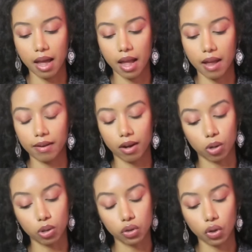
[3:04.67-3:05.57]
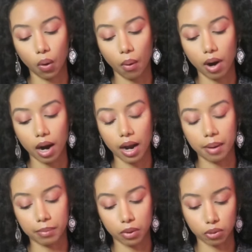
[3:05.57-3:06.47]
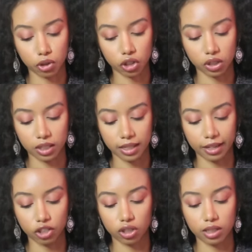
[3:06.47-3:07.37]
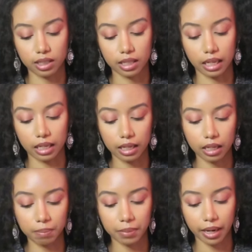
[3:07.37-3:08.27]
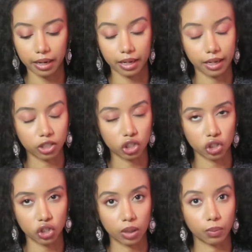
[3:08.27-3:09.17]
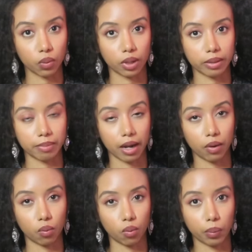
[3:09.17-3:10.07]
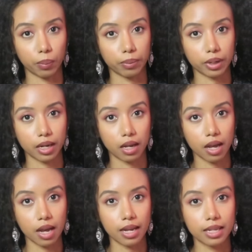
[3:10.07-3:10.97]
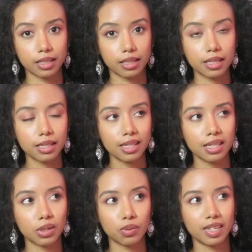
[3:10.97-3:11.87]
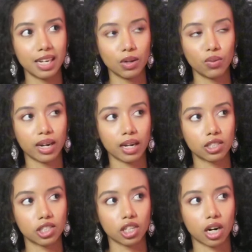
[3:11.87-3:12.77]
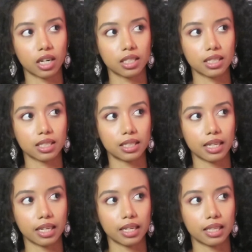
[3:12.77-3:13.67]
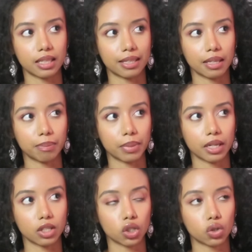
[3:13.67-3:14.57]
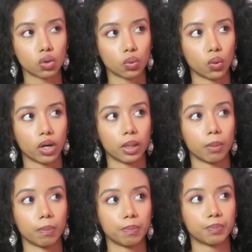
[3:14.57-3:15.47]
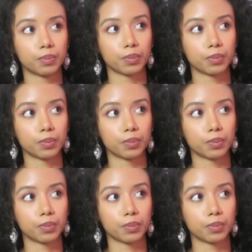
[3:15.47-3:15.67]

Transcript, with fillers: and also emotions and just heal my relationship with my womb. This is really when I start digging deep into um,